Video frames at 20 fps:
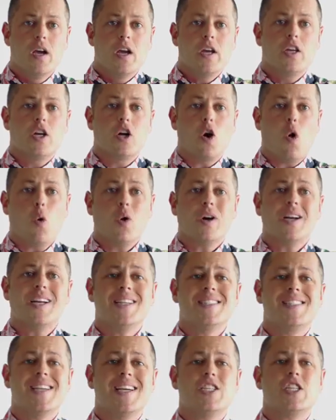Your
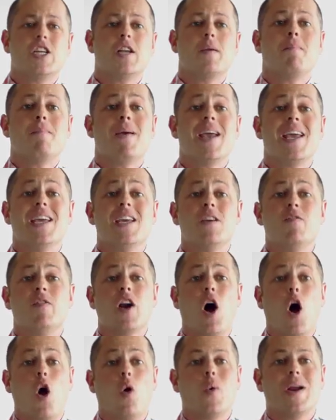organization may even
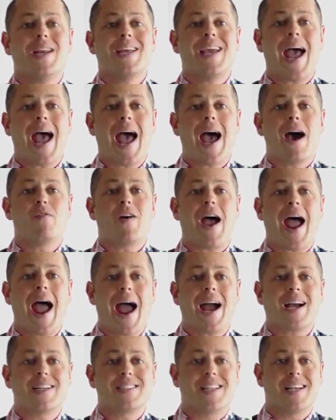already have
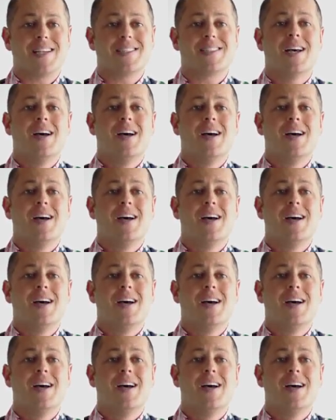access